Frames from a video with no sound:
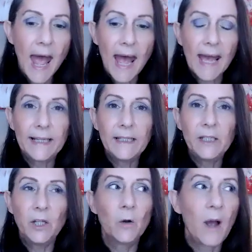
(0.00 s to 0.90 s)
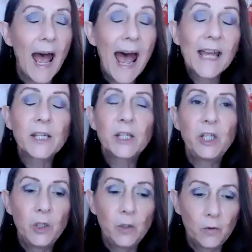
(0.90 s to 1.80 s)
And, you know, as
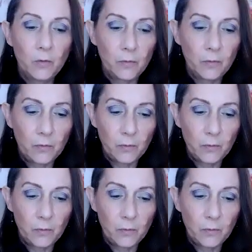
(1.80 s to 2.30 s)
you